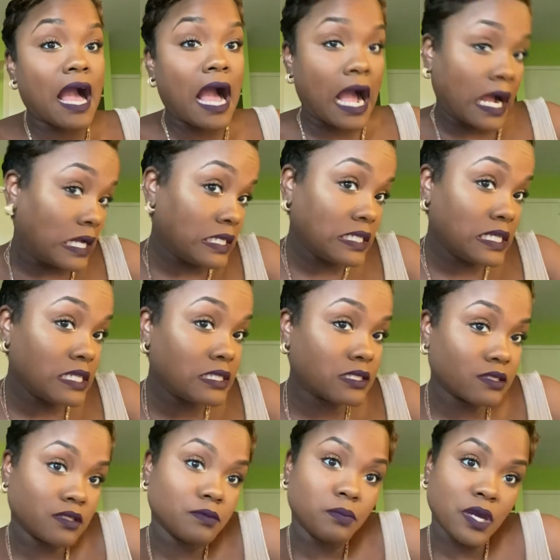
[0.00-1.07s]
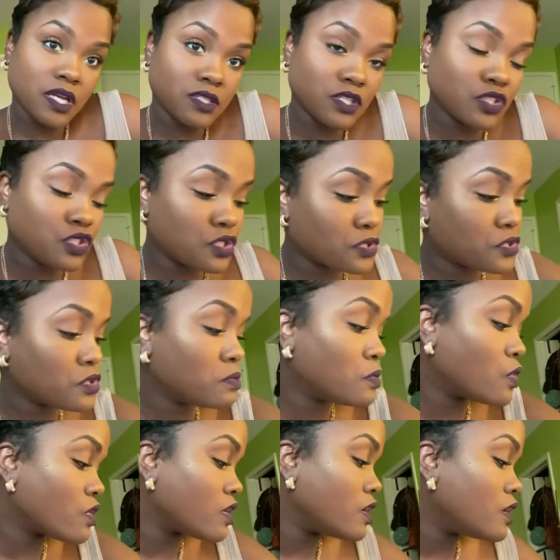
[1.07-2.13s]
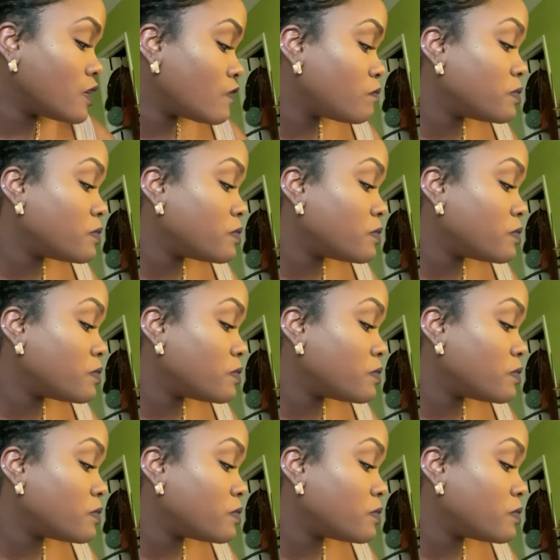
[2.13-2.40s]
I need to pay attention to more of.